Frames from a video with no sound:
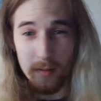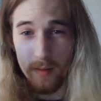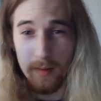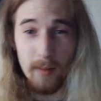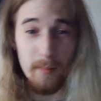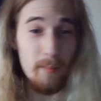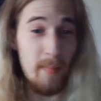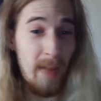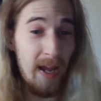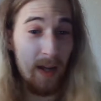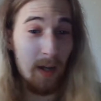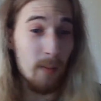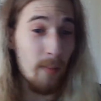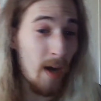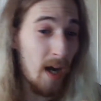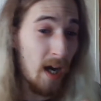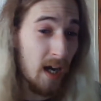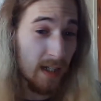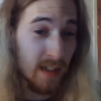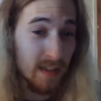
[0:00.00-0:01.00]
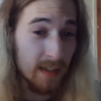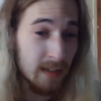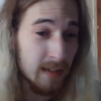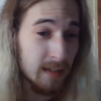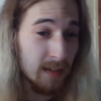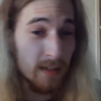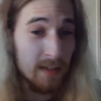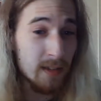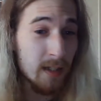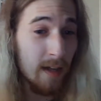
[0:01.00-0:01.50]
mailboxes
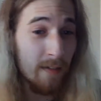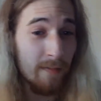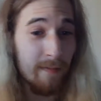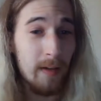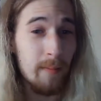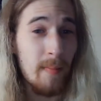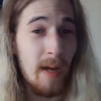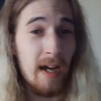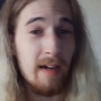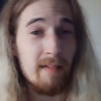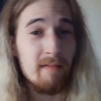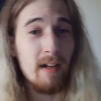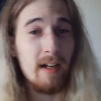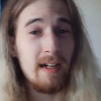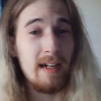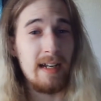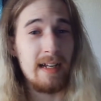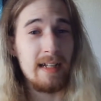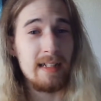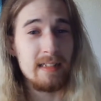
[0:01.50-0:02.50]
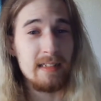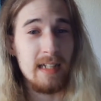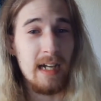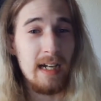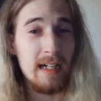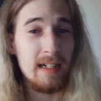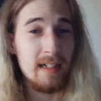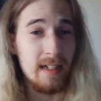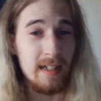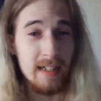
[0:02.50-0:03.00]
and stuff on my right hand
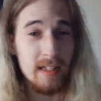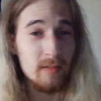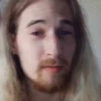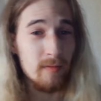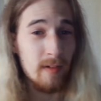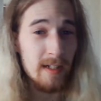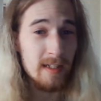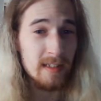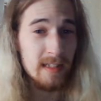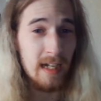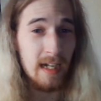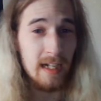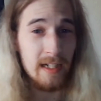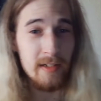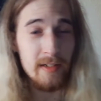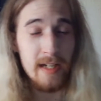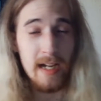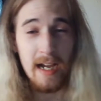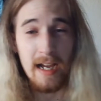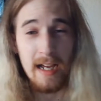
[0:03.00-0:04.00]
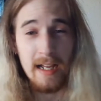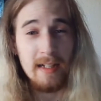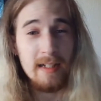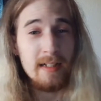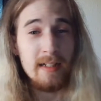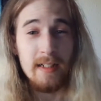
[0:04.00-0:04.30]
side, and on his right side you got